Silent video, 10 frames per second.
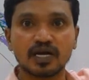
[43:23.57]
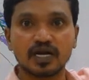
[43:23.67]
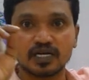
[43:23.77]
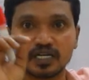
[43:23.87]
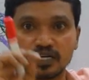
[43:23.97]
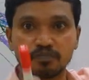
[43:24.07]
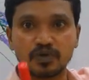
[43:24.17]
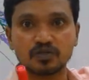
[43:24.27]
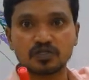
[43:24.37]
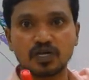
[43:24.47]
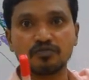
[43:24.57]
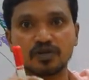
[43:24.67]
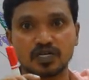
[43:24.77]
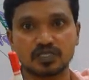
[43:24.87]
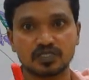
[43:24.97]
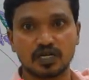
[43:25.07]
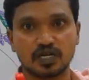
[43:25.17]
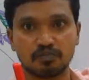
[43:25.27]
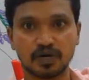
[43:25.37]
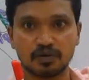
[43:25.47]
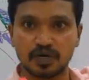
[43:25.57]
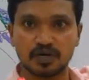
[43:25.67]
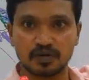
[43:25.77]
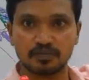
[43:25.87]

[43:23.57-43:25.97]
and deep muscles of extensor compartment.